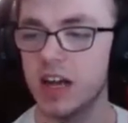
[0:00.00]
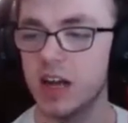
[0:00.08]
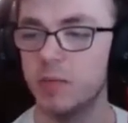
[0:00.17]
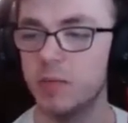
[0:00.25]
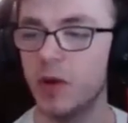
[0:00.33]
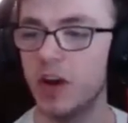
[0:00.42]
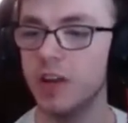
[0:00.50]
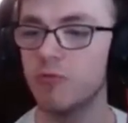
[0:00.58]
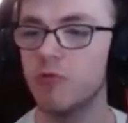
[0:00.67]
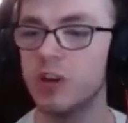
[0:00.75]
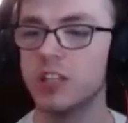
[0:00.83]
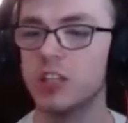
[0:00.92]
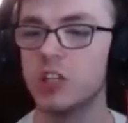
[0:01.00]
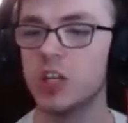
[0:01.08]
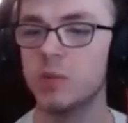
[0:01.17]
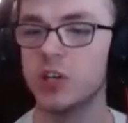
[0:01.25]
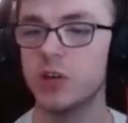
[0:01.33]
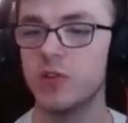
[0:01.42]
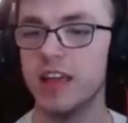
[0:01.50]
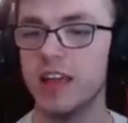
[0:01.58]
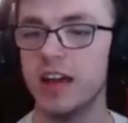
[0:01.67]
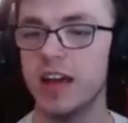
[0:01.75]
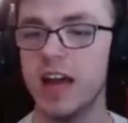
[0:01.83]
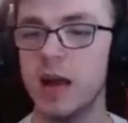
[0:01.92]
but it runs and jumps over at that
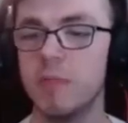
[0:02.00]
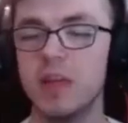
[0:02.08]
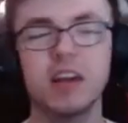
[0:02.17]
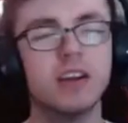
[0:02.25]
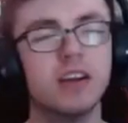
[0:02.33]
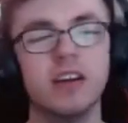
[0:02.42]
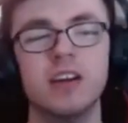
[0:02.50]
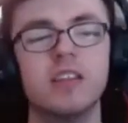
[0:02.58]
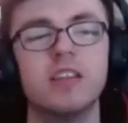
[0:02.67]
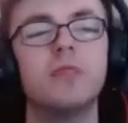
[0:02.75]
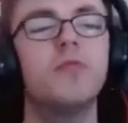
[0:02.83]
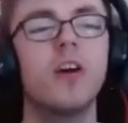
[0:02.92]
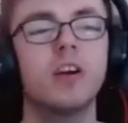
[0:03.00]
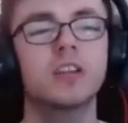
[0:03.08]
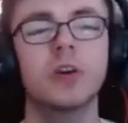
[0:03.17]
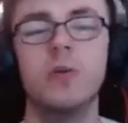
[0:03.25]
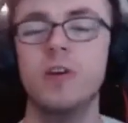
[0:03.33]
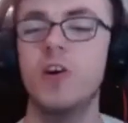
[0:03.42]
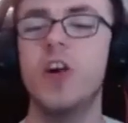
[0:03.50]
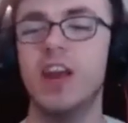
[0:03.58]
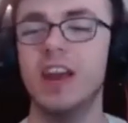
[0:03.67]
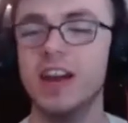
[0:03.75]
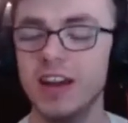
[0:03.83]
guy, and I'm like, the fuck's going on?